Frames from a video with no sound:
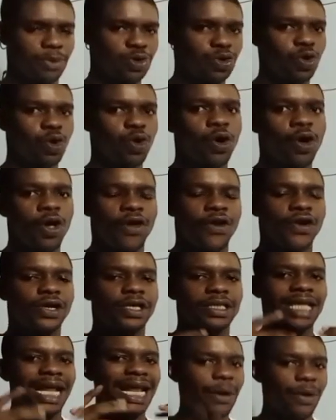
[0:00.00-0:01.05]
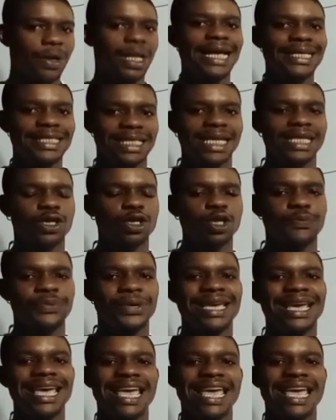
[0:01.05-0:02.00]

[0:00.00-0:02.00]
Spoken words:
So now, like when I say, it's going to be